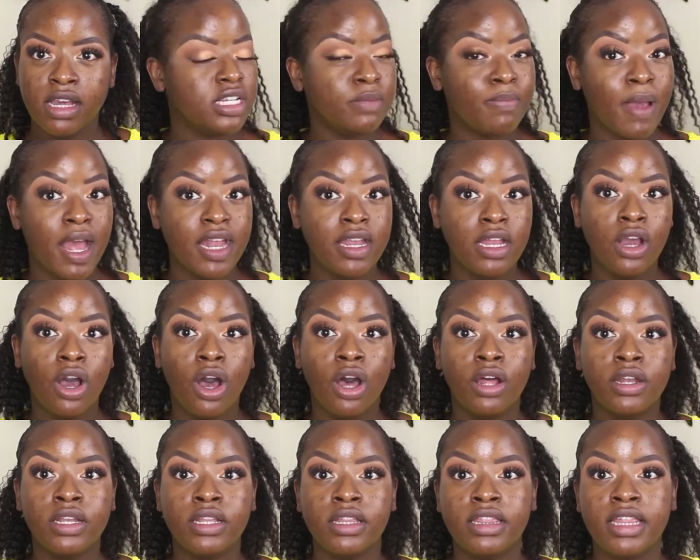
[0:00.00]
Depending
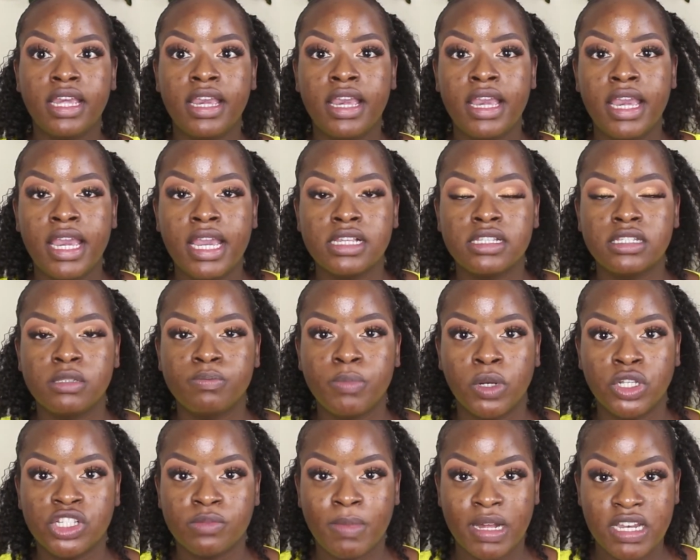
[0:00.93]
on the
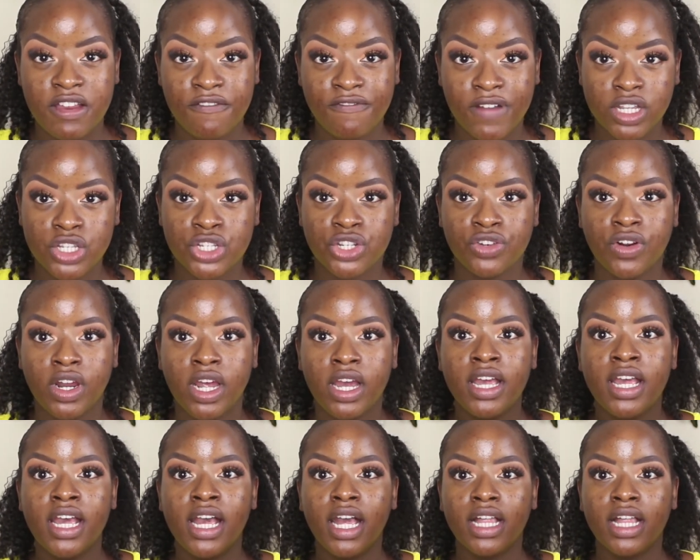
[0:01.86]
sponge manufacturer,